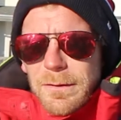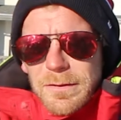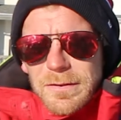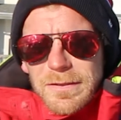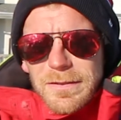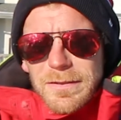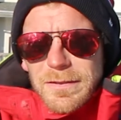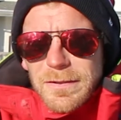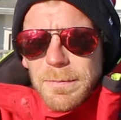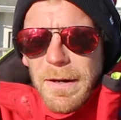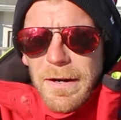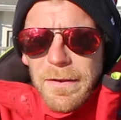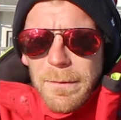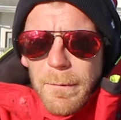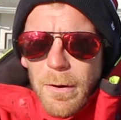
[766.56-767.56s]
was
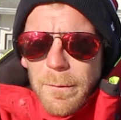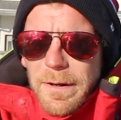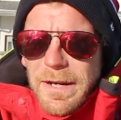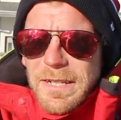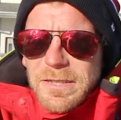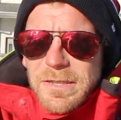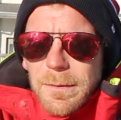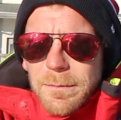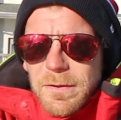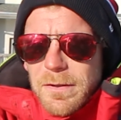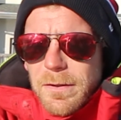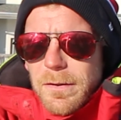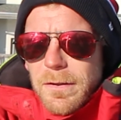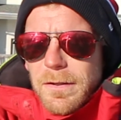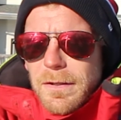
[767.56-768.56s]
spare the moment. He jumped
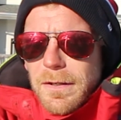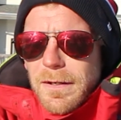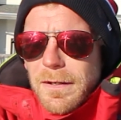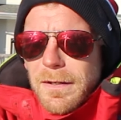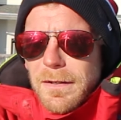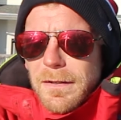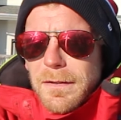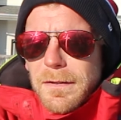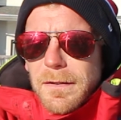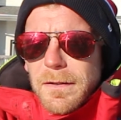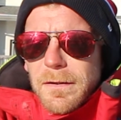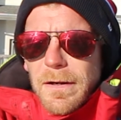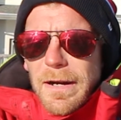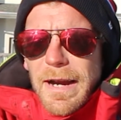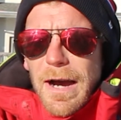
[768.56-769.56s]
on
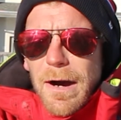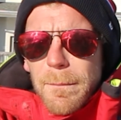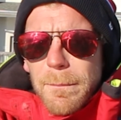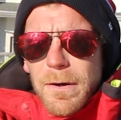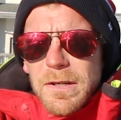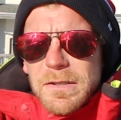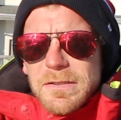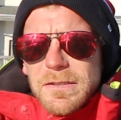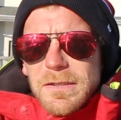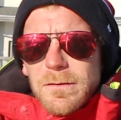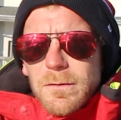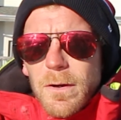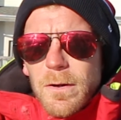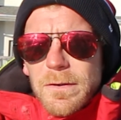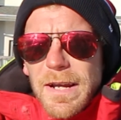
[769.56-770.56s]
a Greyhound bus
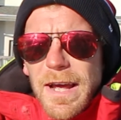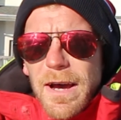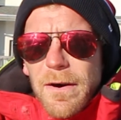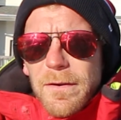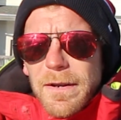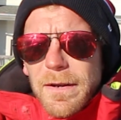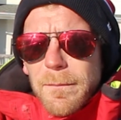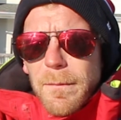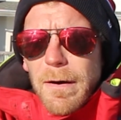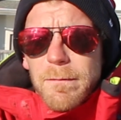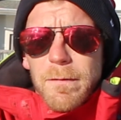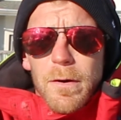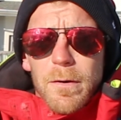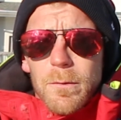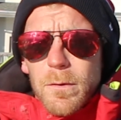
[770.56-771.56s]
and rode down, and my
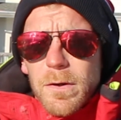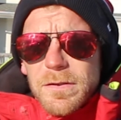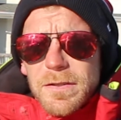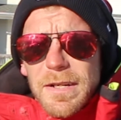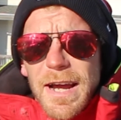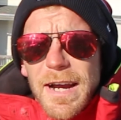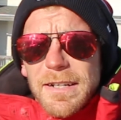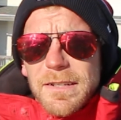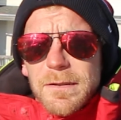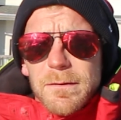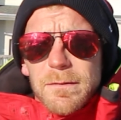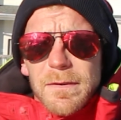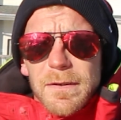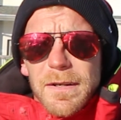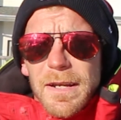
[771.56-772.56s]
phone wasn't
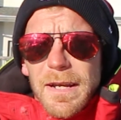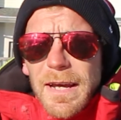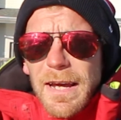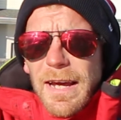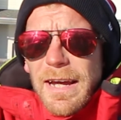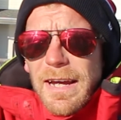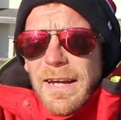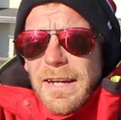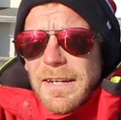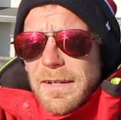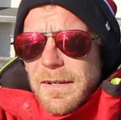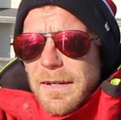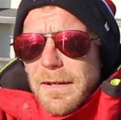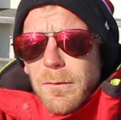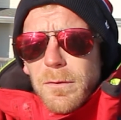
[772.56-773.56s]
active, and
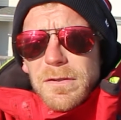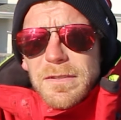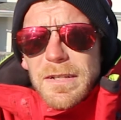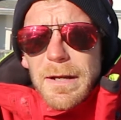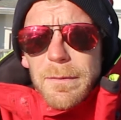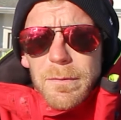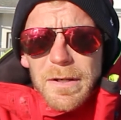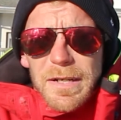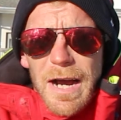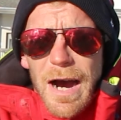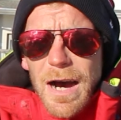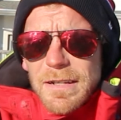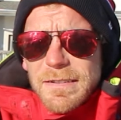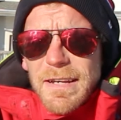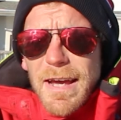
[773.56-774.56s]
he wasn't able to
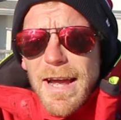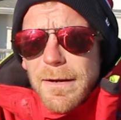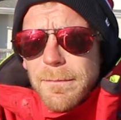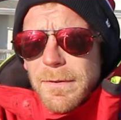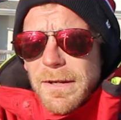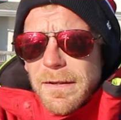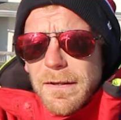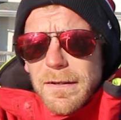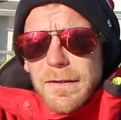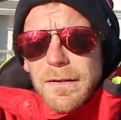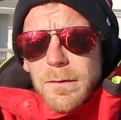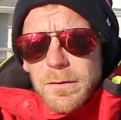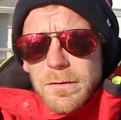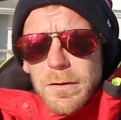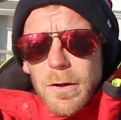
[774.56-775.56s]
contact me.
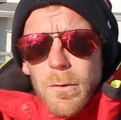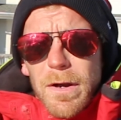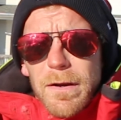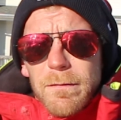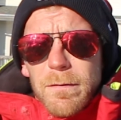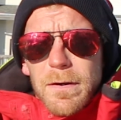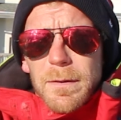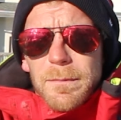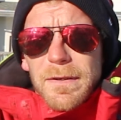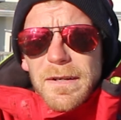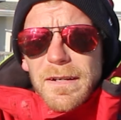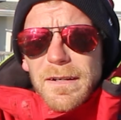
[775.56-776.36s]
There was no way for him